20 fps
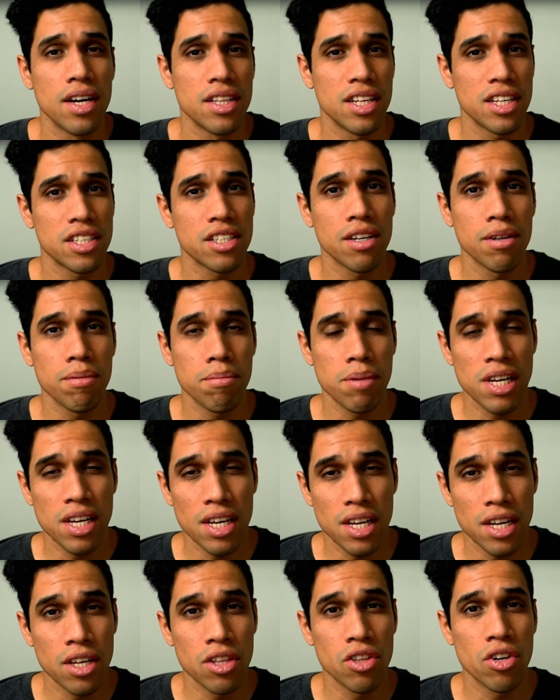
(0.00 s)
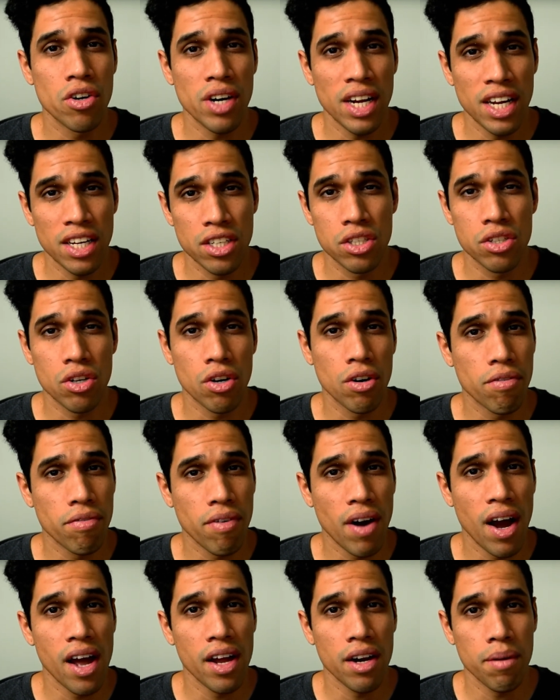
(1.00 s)
This can be either a
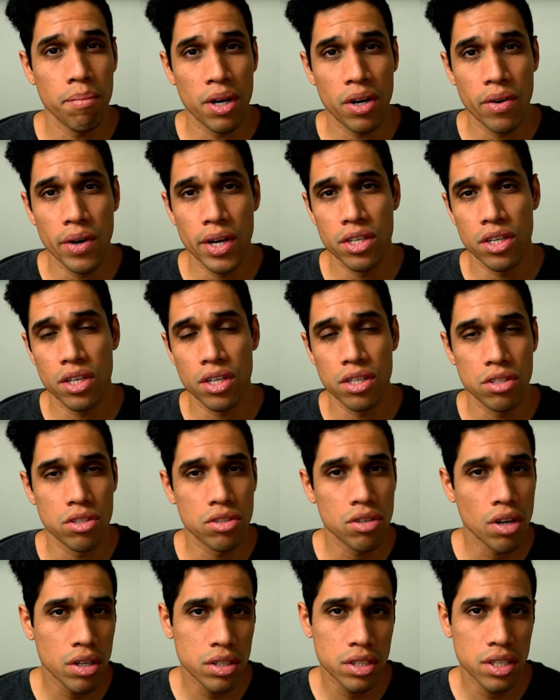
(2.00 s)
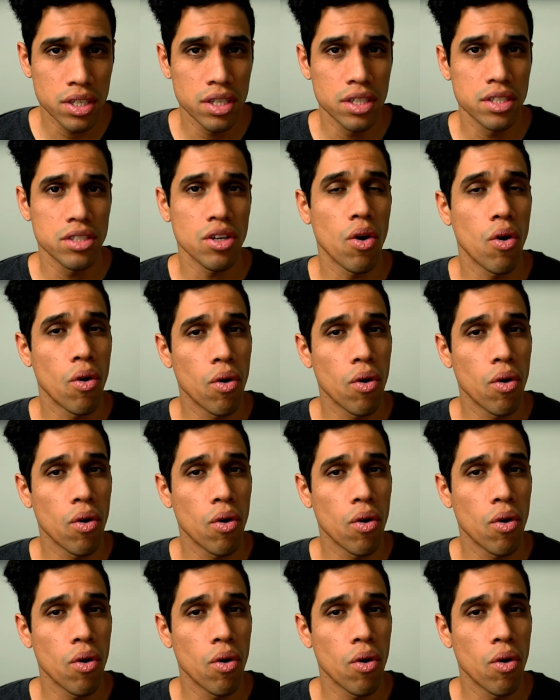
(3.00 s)
certified immigration consultant